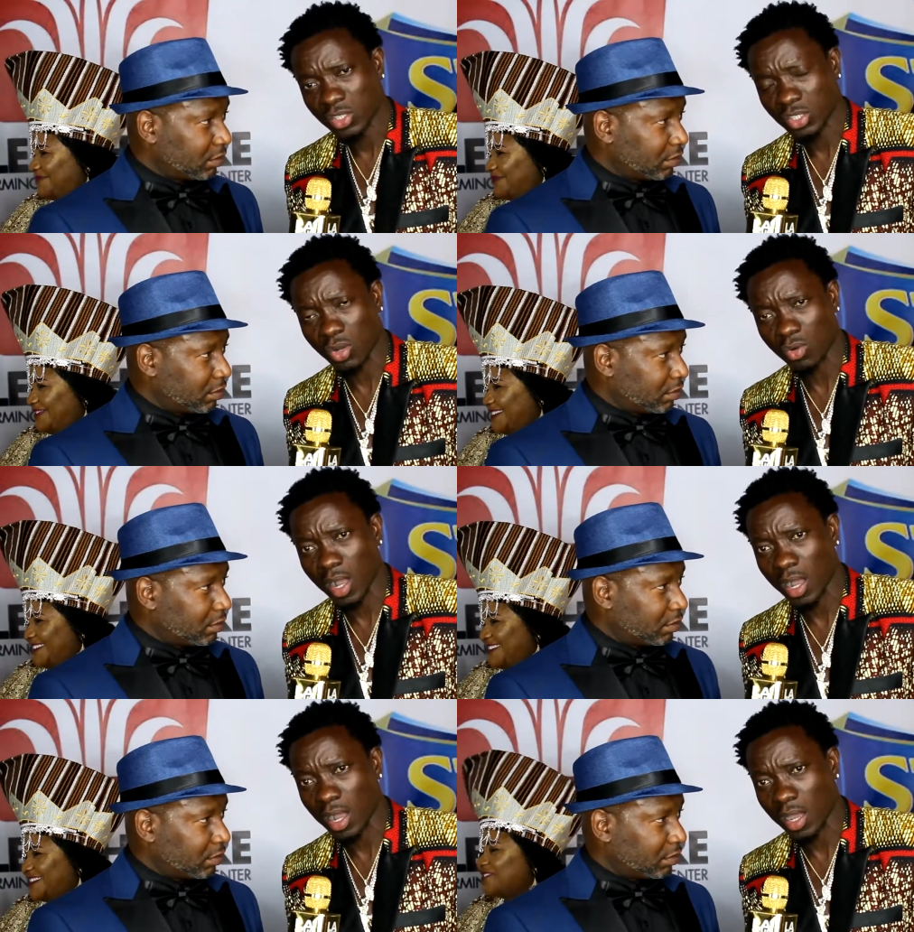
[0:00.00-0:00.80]
Speaker 1: So
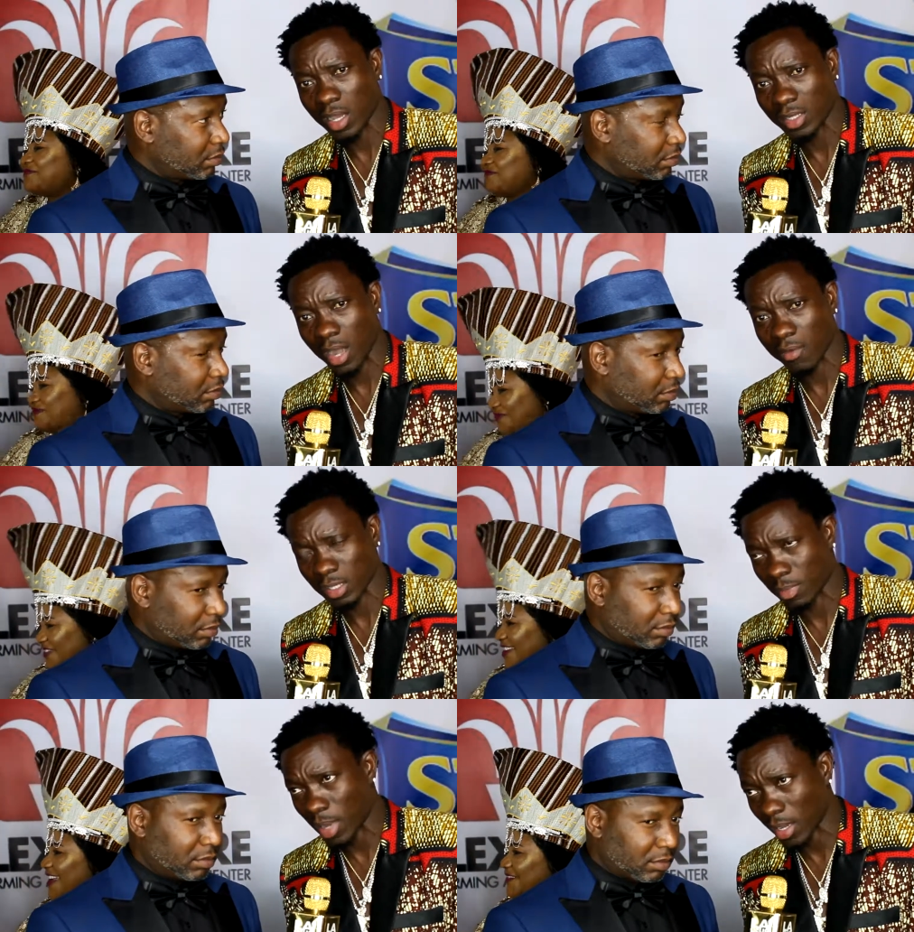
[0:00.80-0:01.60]
uh,
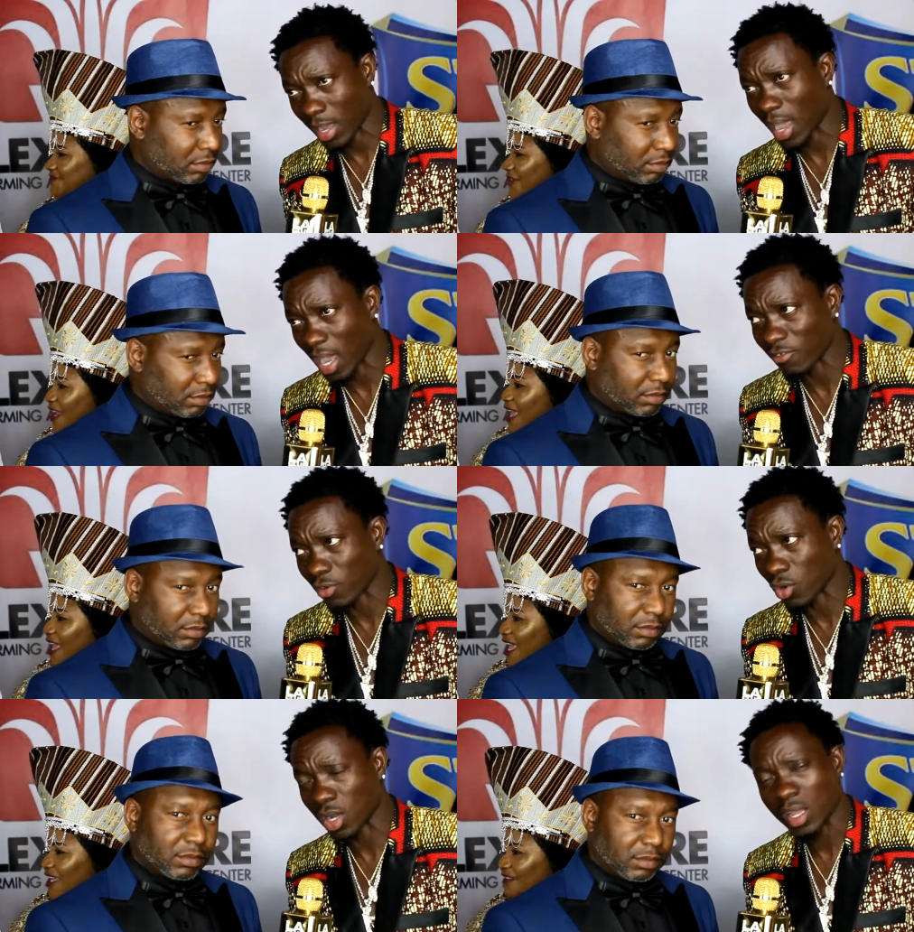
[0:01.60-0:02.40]
directed by my guy
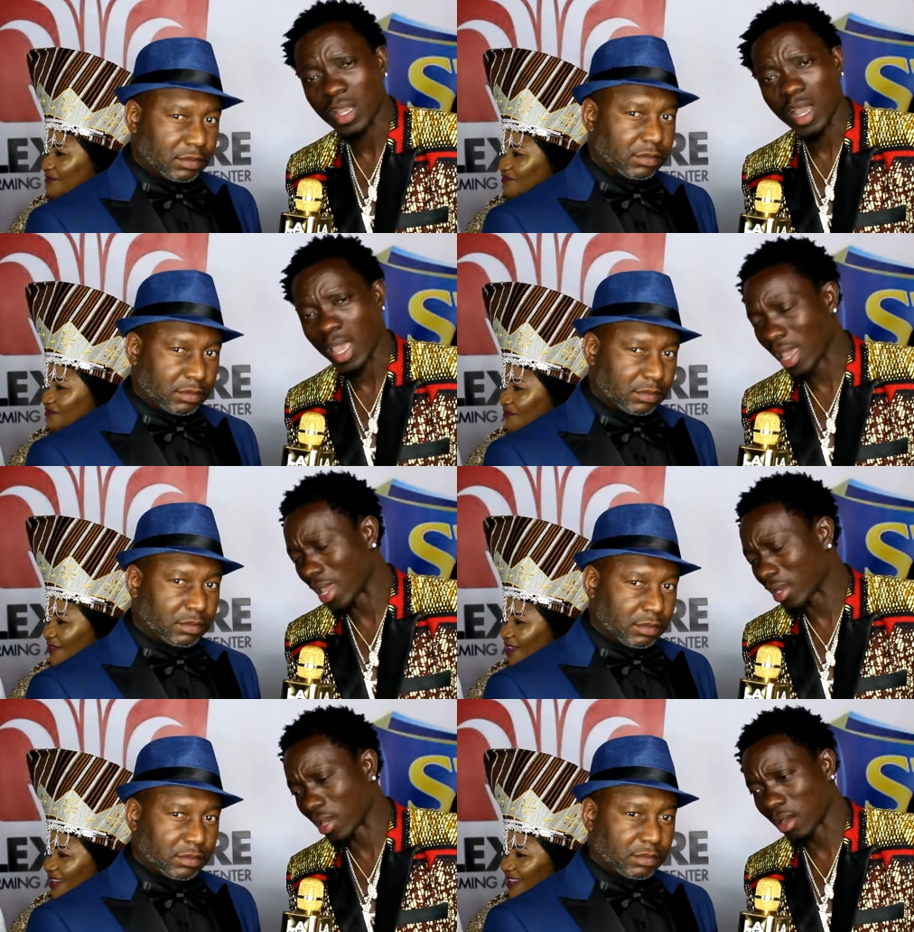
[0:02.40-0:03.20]
Ivor,
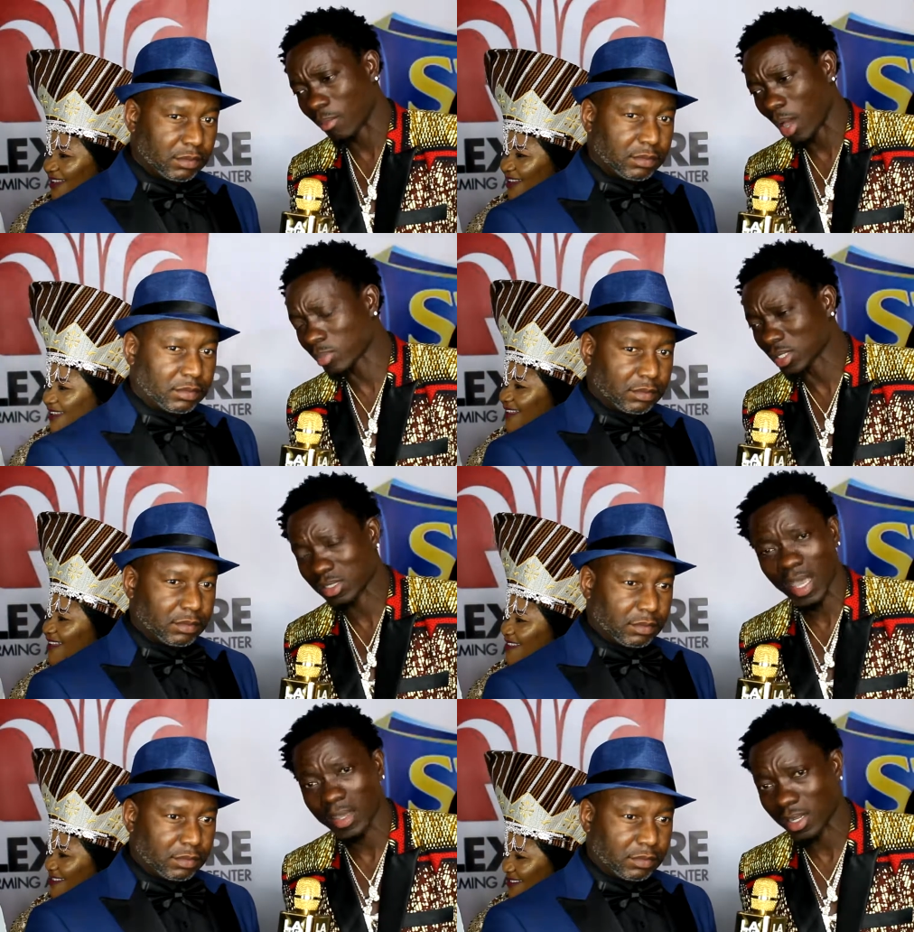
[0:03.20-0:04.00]
and um, I'm just
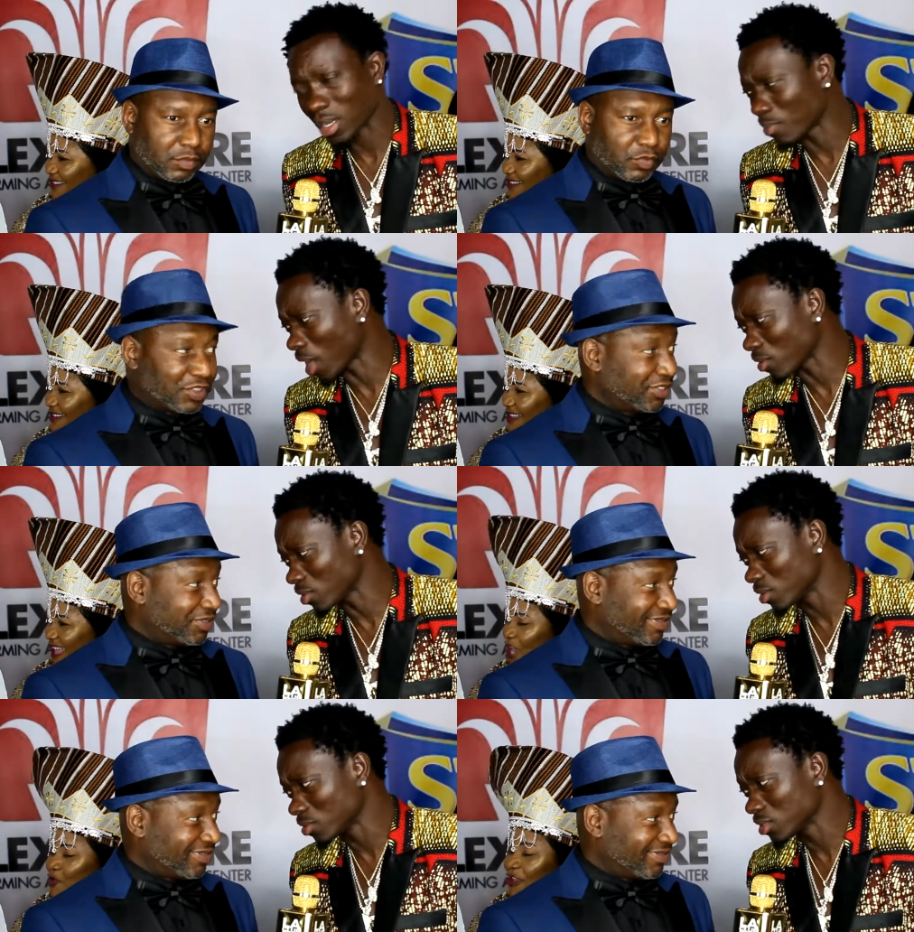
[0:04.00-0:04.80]
excited about
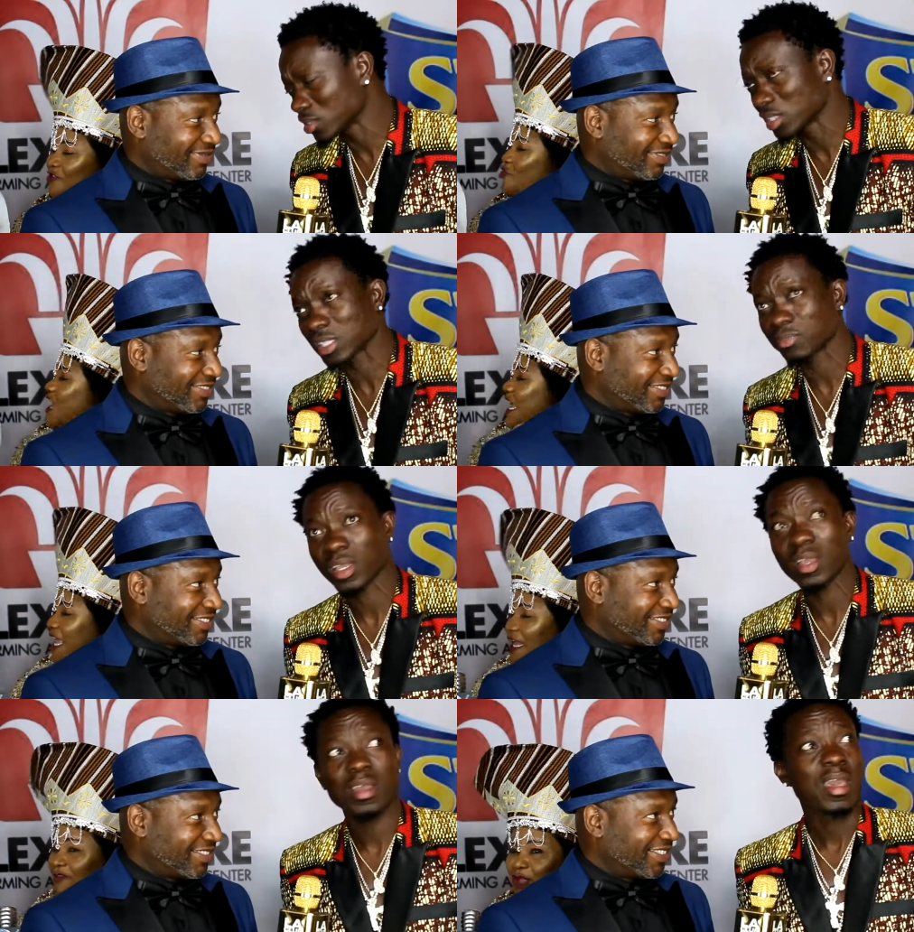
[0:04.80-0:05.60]
just
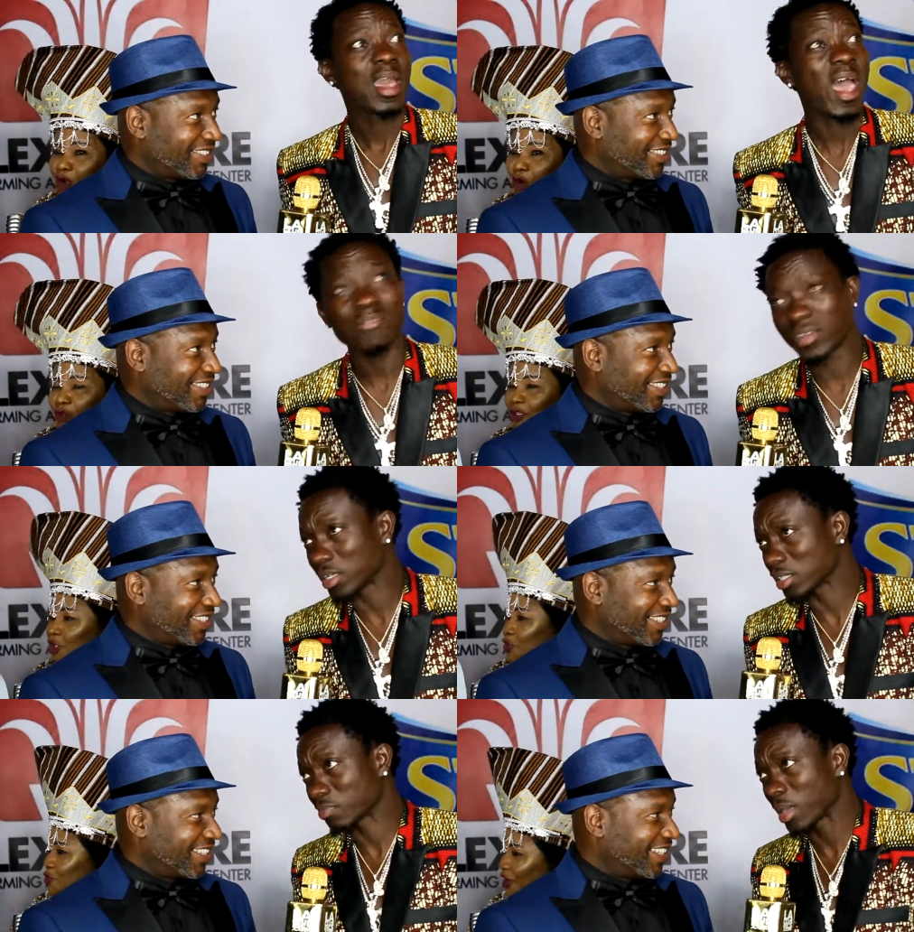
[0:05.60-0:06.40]
having
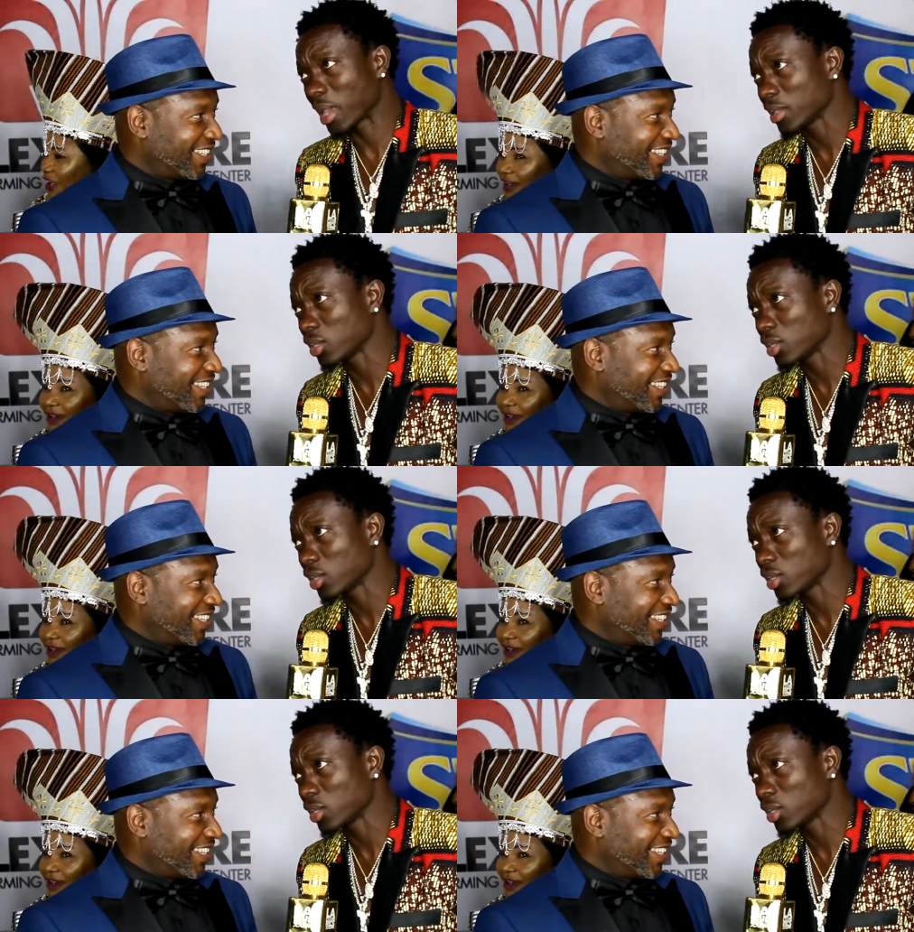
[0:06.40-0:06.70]
this, man.